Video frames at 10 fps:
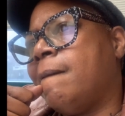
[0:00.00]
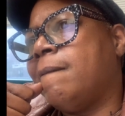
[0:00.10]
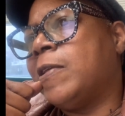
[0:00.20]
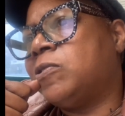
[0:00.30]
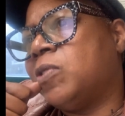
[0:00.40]

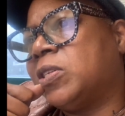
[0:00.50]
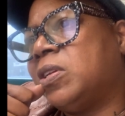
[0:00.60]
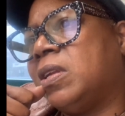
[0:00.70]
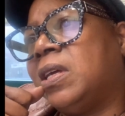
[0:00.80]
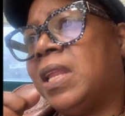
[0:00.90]
the structure
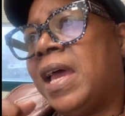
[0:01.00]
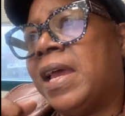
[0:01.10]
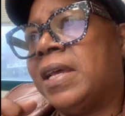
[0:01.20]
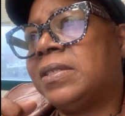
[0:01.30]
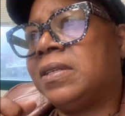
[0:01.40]
of the
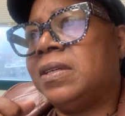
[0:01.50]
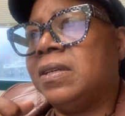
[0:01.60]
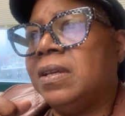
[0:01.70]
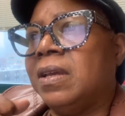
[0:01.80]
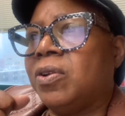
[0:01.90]
glass,
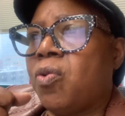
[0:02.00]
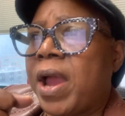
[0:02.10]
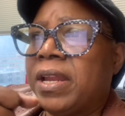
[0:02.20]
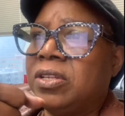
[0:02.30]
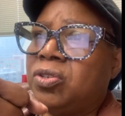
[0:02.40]

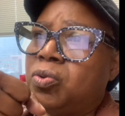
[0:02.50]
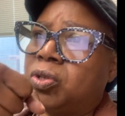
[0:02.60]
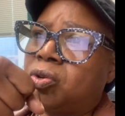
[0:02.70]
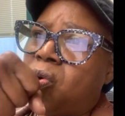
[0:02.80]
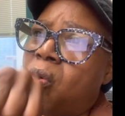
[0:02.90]
cracking it to its
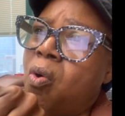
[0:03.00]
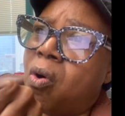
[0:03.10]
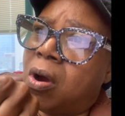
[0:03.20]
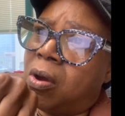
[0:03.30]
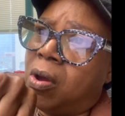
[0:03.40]

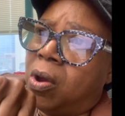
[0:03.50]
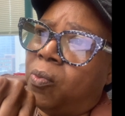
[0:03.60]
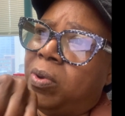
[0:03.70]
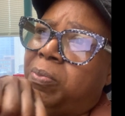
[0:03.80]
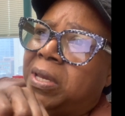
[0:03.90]
core,
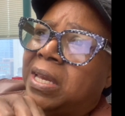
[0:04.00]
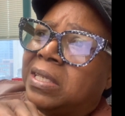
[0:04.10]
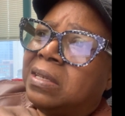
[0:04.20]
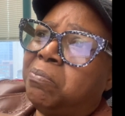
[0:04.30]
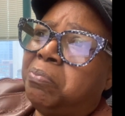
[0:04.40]
we begin
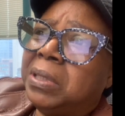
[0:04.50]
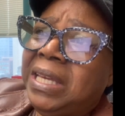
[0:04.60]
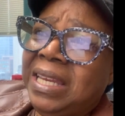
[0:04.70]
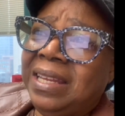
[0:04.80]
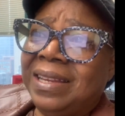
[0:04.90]
to
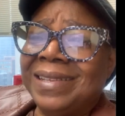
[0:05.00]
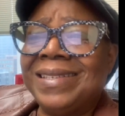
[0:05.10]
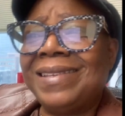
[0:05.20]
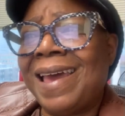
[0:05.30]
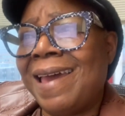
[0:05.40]
bleed
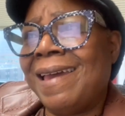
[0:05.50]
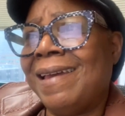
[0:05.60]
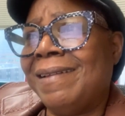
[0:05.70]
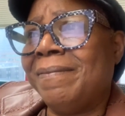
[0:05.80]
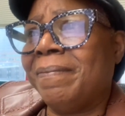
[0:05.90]

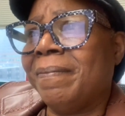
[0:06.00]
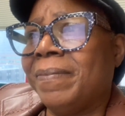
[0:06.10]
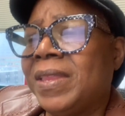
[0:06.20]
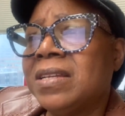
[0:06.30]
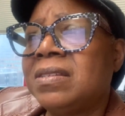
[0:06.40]
inside.
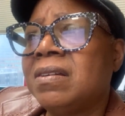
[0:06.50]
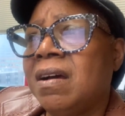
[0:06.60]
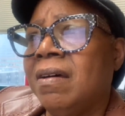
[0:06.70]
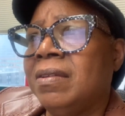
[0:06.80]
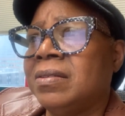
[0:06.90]
That's the
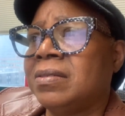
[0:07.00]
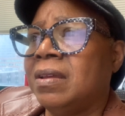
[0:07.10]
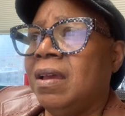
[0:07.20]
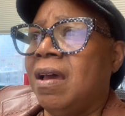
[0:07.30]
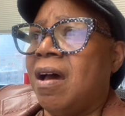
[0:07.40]
colors.
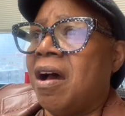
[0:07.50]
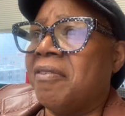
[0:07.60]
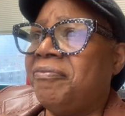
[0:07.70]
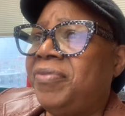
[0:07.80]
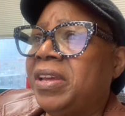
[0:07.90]
Our
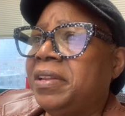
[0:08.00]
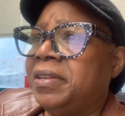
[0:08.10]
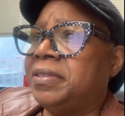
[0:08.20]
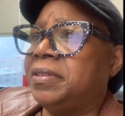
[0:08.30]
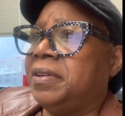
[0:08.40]

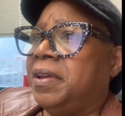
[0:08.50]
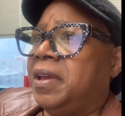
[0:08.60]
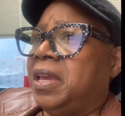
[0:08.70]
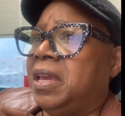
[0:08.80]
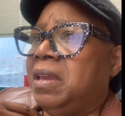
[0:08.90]
feelings,
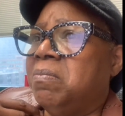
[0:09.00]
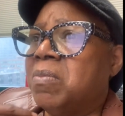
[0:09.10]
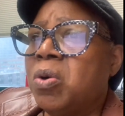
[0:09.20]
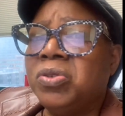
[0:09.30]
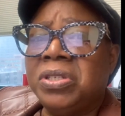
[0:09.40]

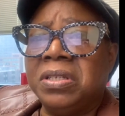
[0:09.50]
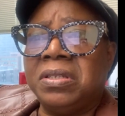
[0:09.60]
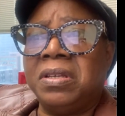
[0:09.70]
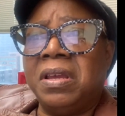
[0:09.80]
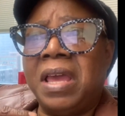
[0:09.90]
emotions,
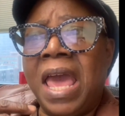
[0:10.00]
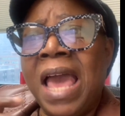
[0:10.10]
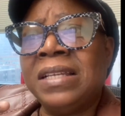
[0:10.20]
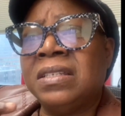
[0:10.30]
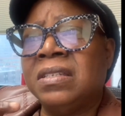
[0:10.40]

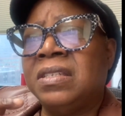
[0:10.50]
actions,